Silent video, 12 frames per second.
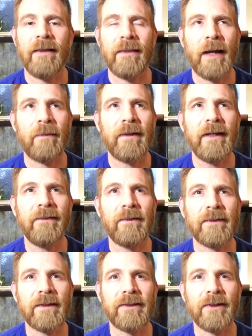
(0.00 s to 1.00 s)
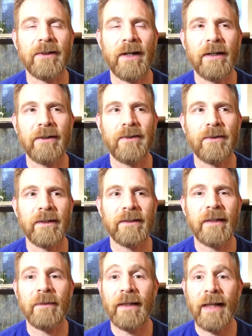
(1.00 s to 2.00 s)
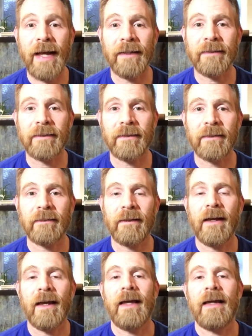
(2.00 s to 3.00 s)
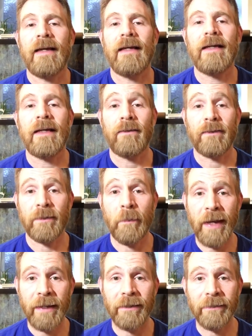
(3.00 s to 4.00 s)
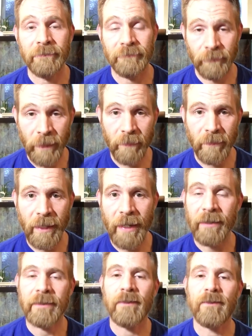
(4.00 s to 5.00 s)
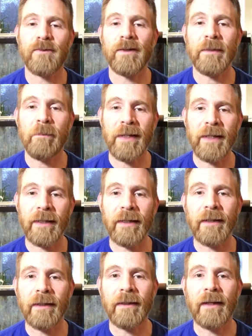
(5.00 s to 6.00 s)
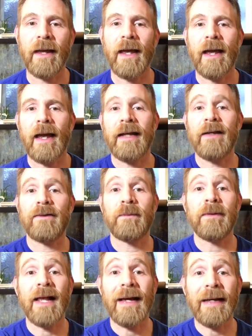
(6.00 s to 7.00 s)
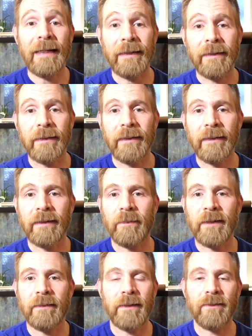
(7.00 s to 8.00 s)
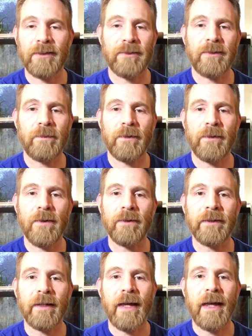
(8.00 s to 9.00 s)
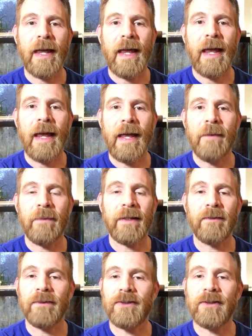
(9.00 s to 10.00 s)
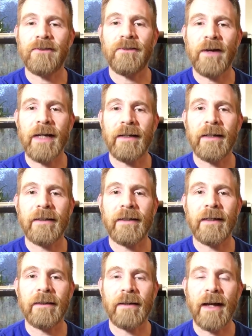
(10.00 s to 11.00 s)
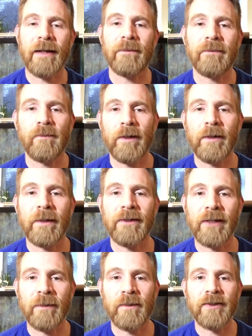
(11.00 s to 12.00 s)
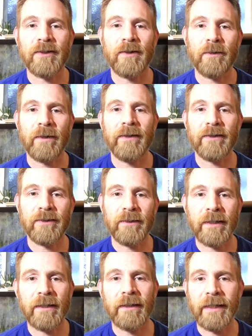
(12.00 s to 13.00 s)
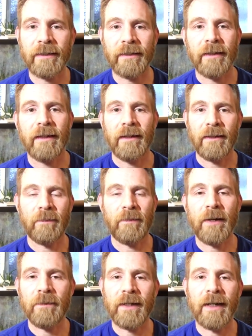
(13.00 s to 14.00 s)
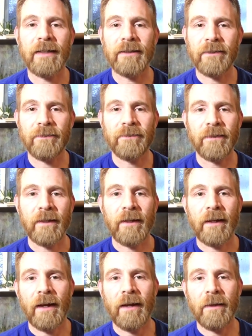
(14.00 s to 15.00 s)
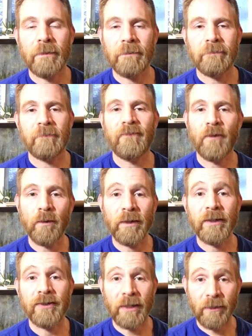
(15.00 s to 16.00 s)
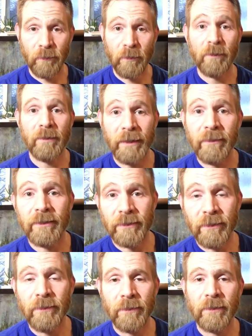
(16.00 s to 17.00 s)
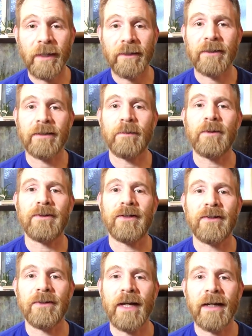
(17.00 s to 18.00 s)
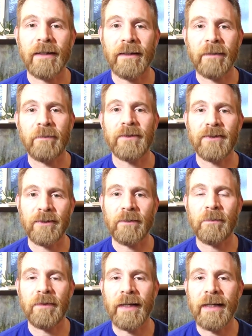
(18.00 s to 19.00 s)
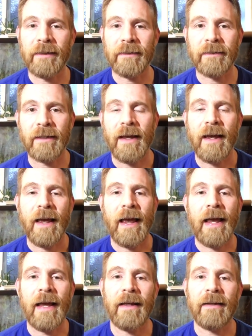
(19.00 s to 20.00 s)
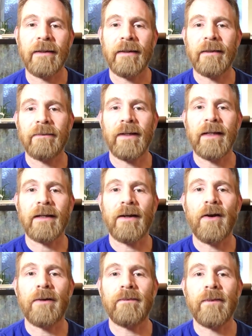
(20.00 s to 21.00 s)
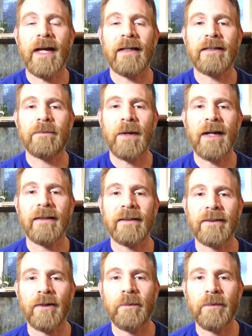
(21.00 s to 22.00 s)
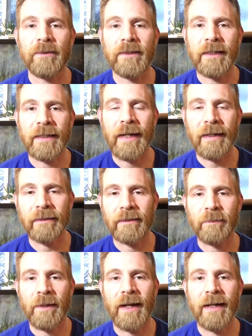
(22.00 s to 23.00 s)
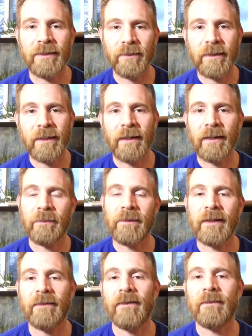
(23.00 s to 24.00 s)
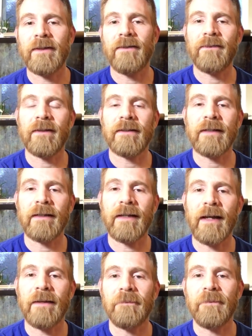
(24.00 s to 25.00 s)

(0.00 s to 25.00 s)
I, I believe it was a sulcata tortoise named Gladys, he, it was a male named Gladys. He was really big, and he was blind. He had been he was super old, and but he was just fine. I'd get I one of my jobs go around the zoo and collect the proper kinds of uh, foliage that grew around the zoo. We were actually supposed to do that, clip certain plants, and uh, like we had spineless opuntia cactus pads we'd cut up and give him and different things like that.